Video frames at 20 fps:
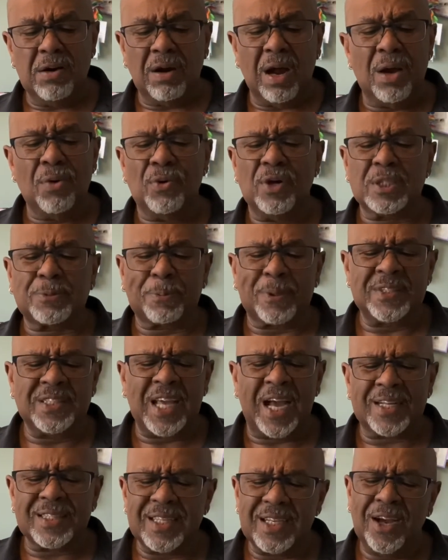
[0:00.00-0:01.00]
I was
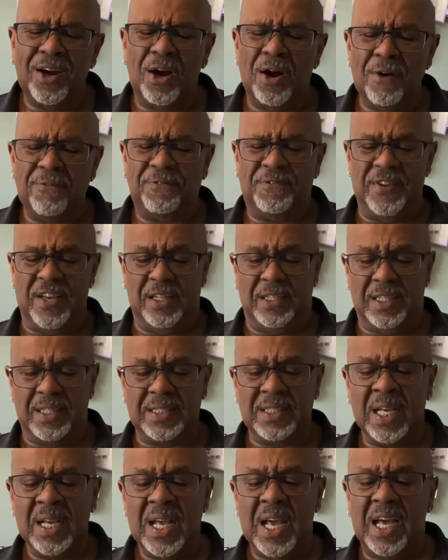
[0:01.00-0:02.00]
protecting her feelings,
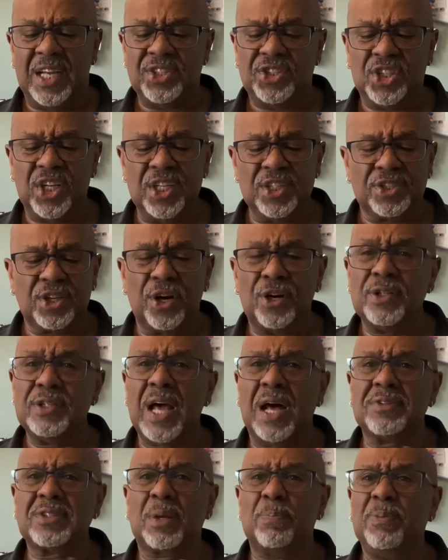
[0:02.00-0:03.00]
and she turned
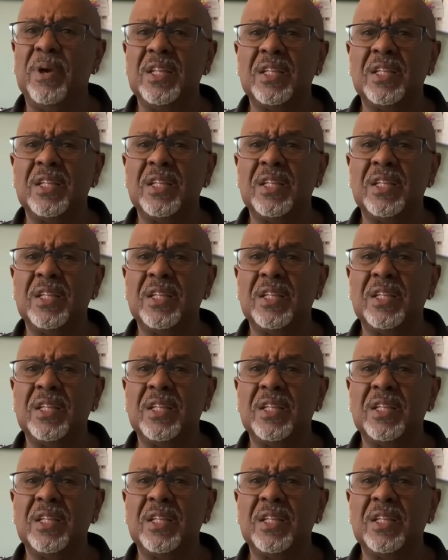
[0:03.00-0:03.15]
out to be the